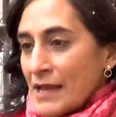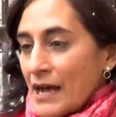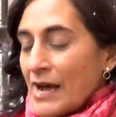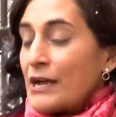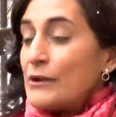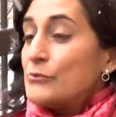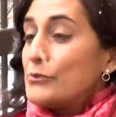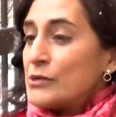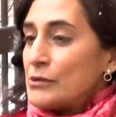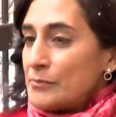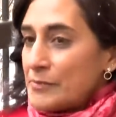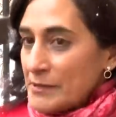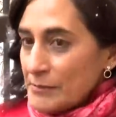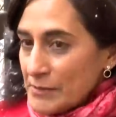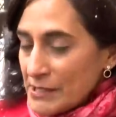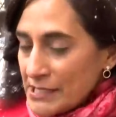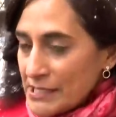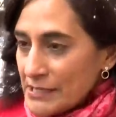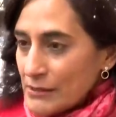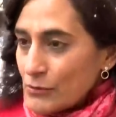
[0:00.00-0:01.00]
I will be
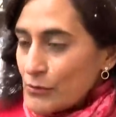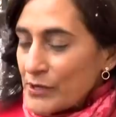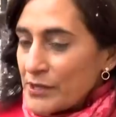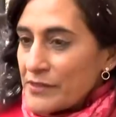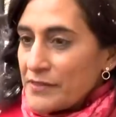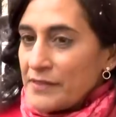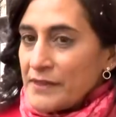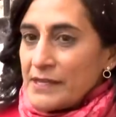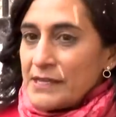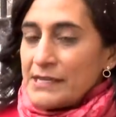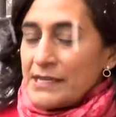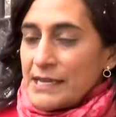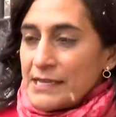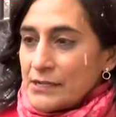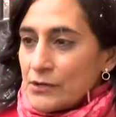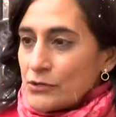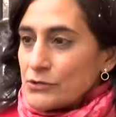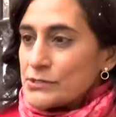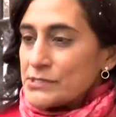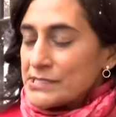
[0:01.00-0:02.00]
meeting with the
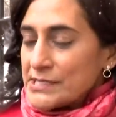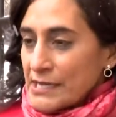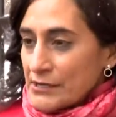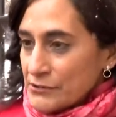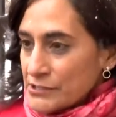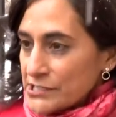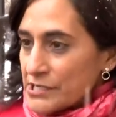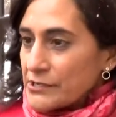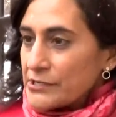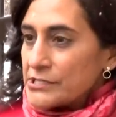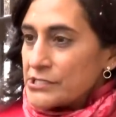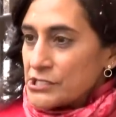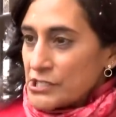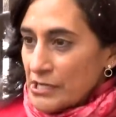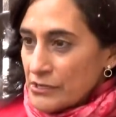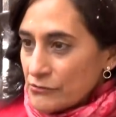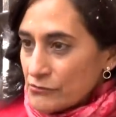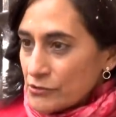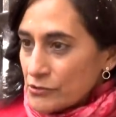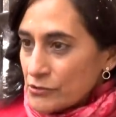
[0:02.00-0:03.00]
NATO Secretary
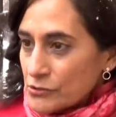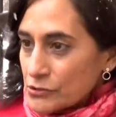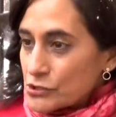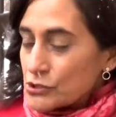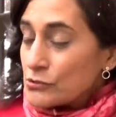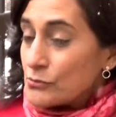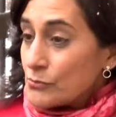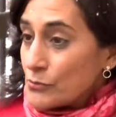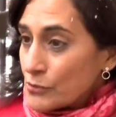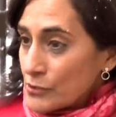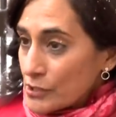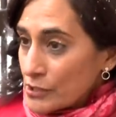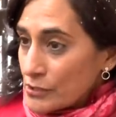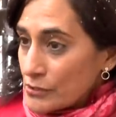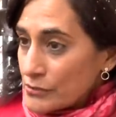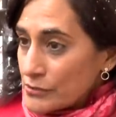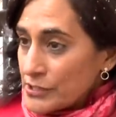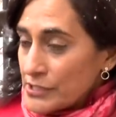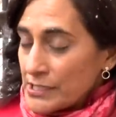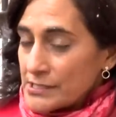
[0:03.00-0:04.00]
General
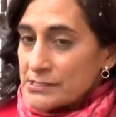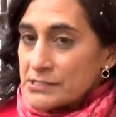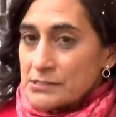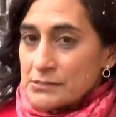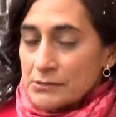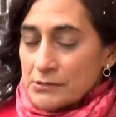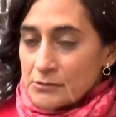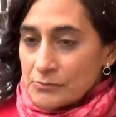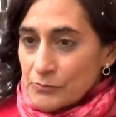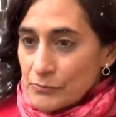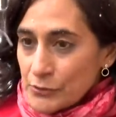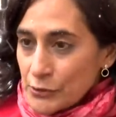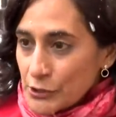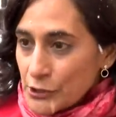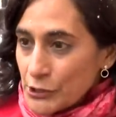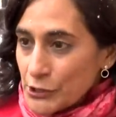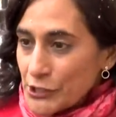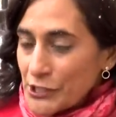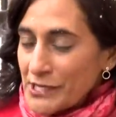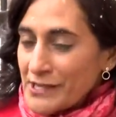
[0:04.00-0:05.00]
tomorrow, Jens
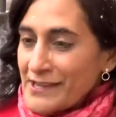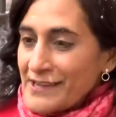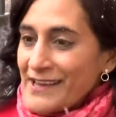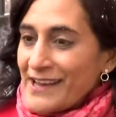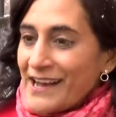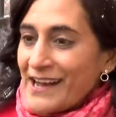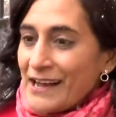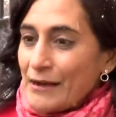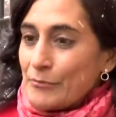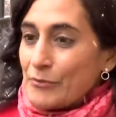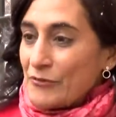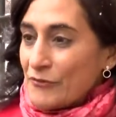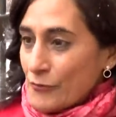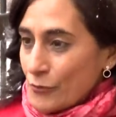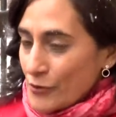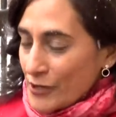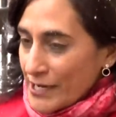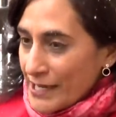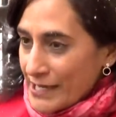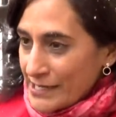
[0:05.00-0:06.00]
Stoltenberg, uh,
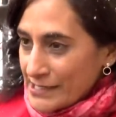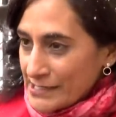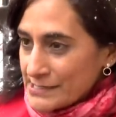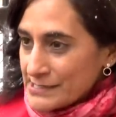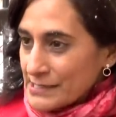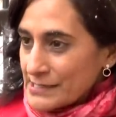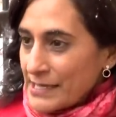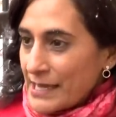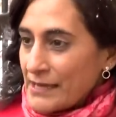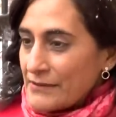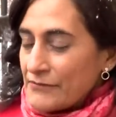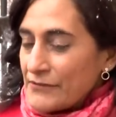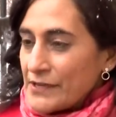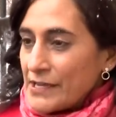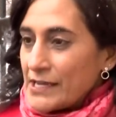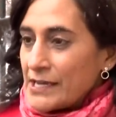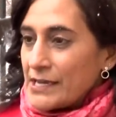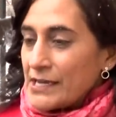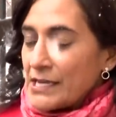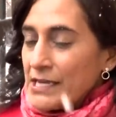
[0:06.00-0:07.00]
before heading to
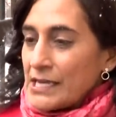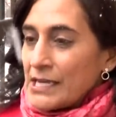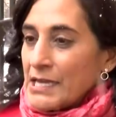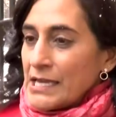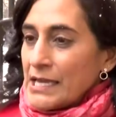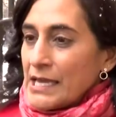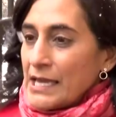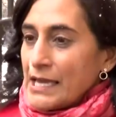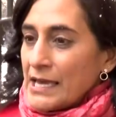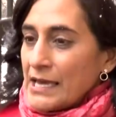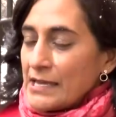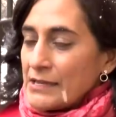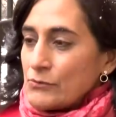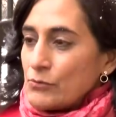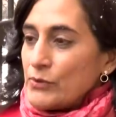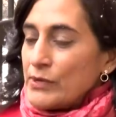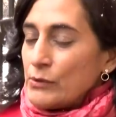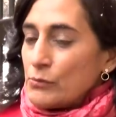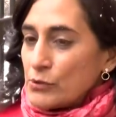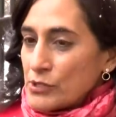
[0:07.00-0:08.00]
Latvia.
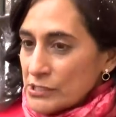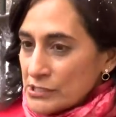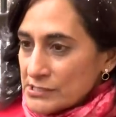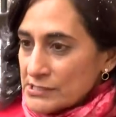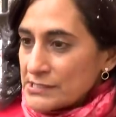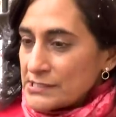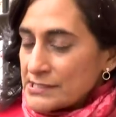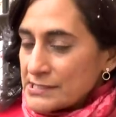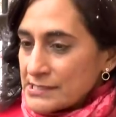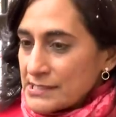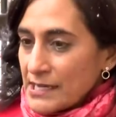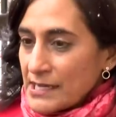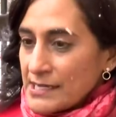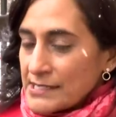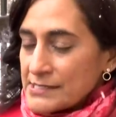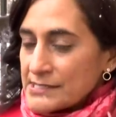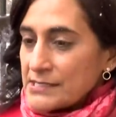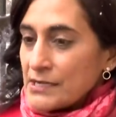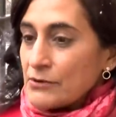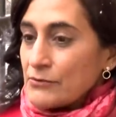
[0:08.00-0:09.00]
And we will
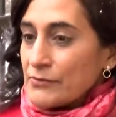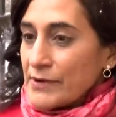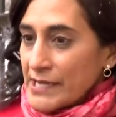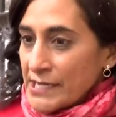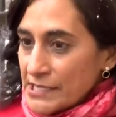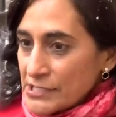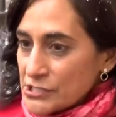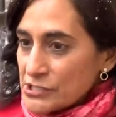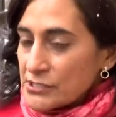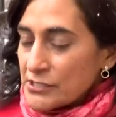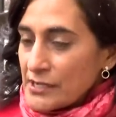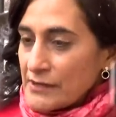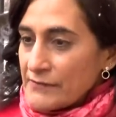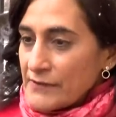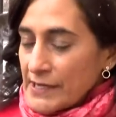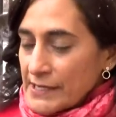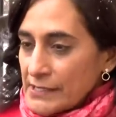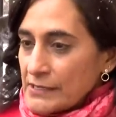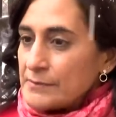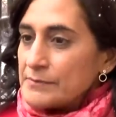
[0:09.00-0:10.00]
discuss a range of
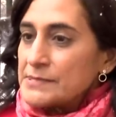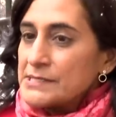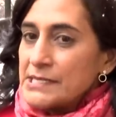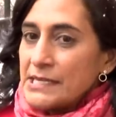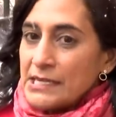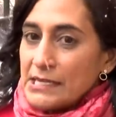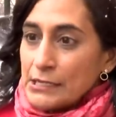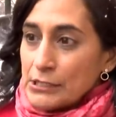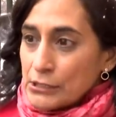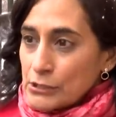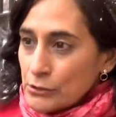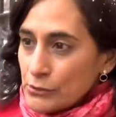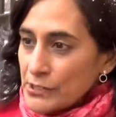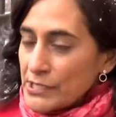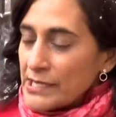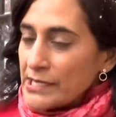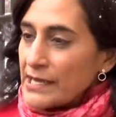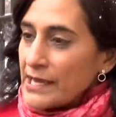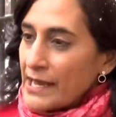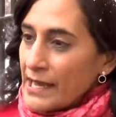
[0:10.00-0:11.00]
items,
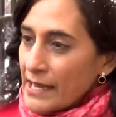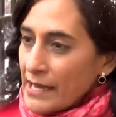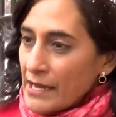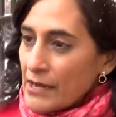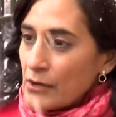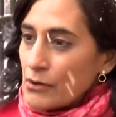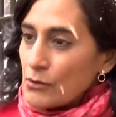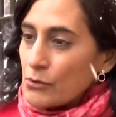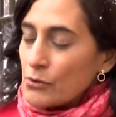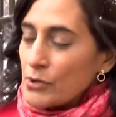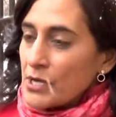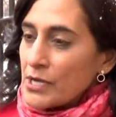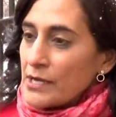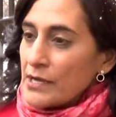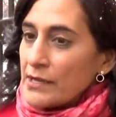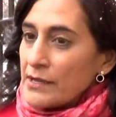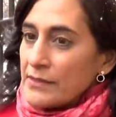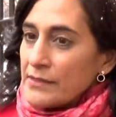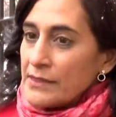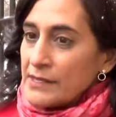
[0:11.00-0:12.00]
including how
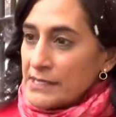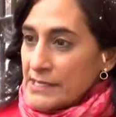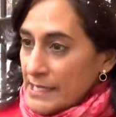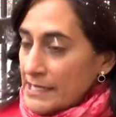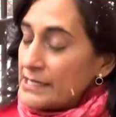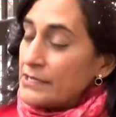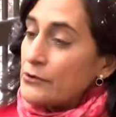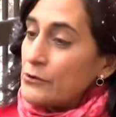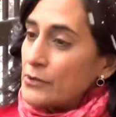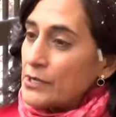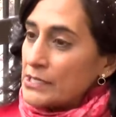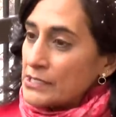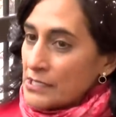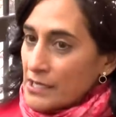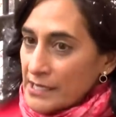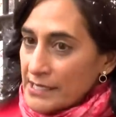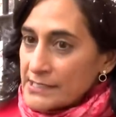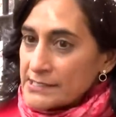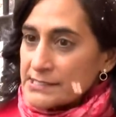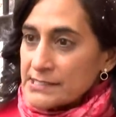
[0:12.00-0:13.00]
the NATO
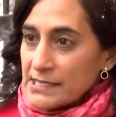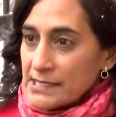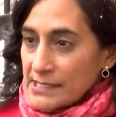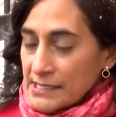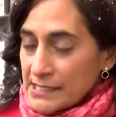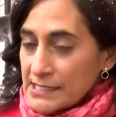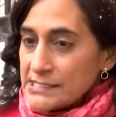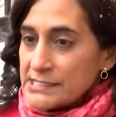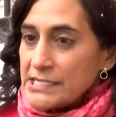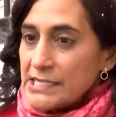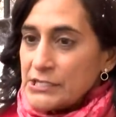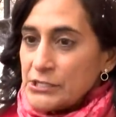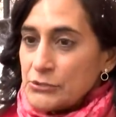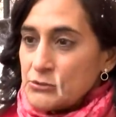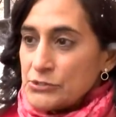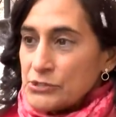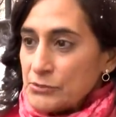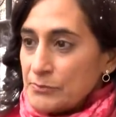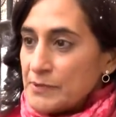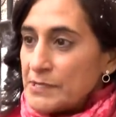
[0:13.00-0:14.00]
alliance can
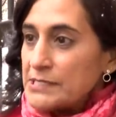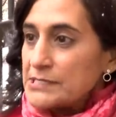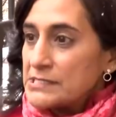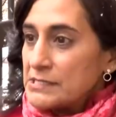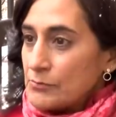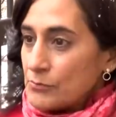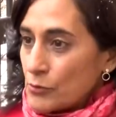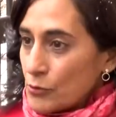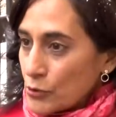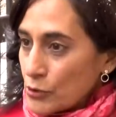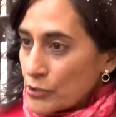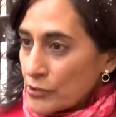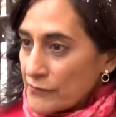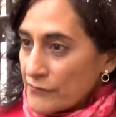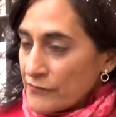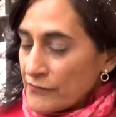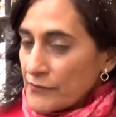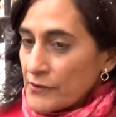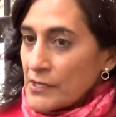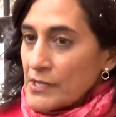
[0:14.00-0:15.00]
continue to be
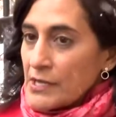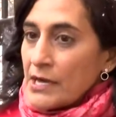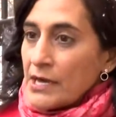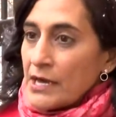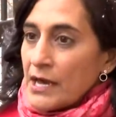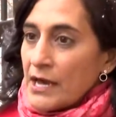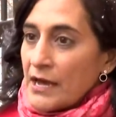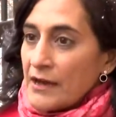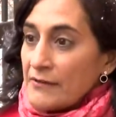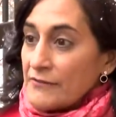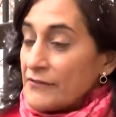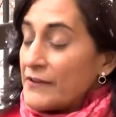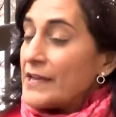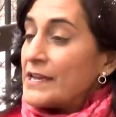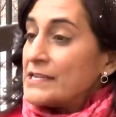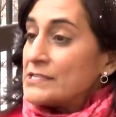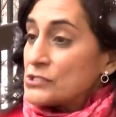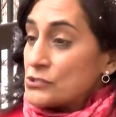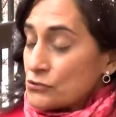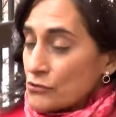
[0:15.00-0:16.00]
supportive of
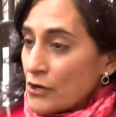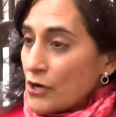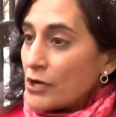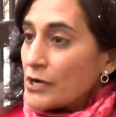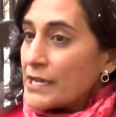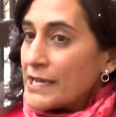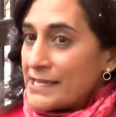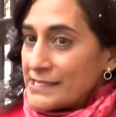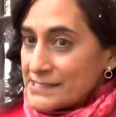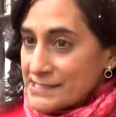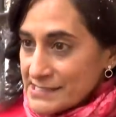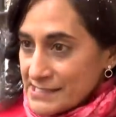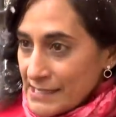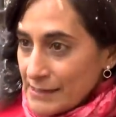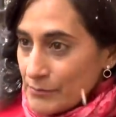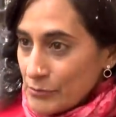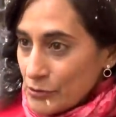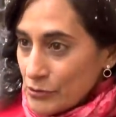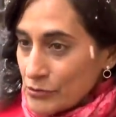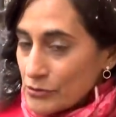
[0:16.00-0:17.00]
a strong and
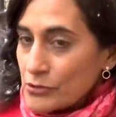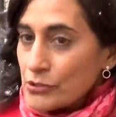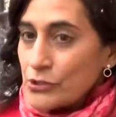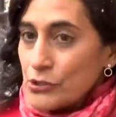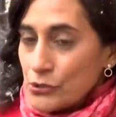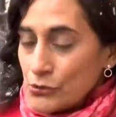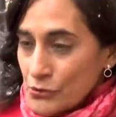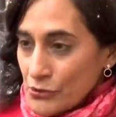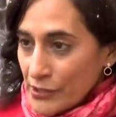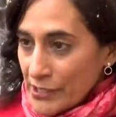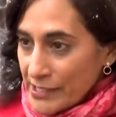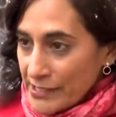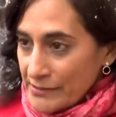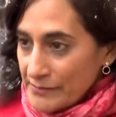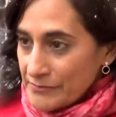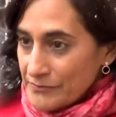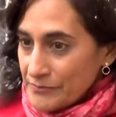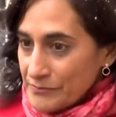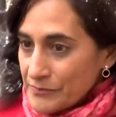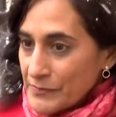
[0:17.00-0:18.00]
stable Ukraine.
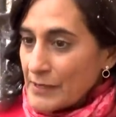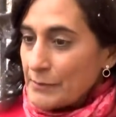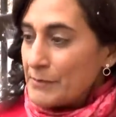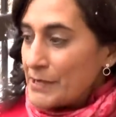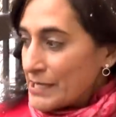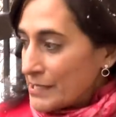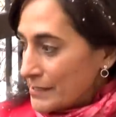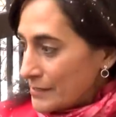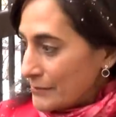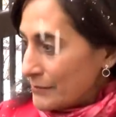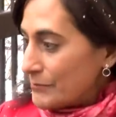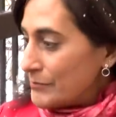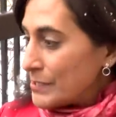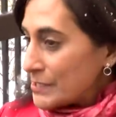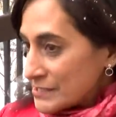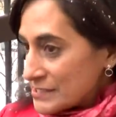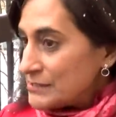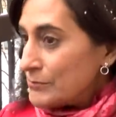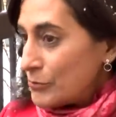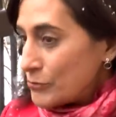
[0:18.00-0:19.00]

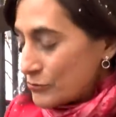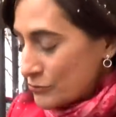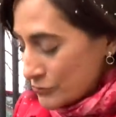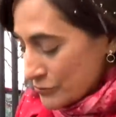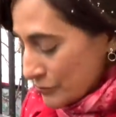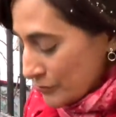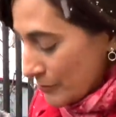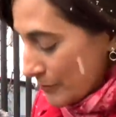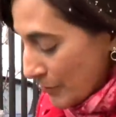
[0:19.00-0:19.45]
merci beaucoup tout le